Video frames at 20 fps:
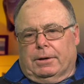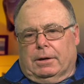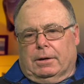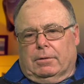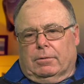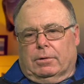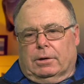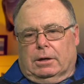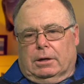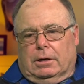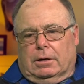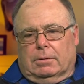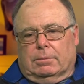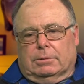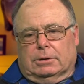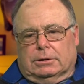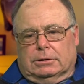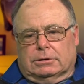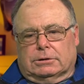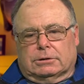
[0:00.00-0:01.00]
And we had a
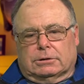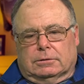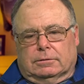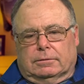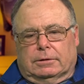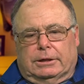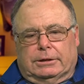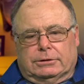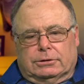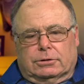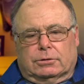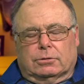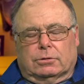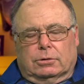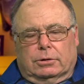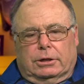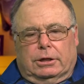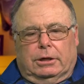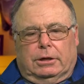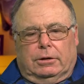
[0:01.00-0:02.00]
bunch of high
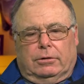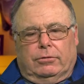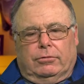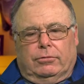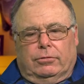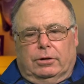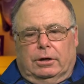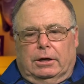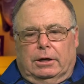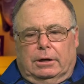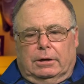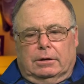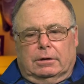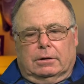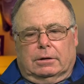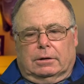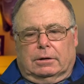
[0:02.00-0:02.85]
school kids that,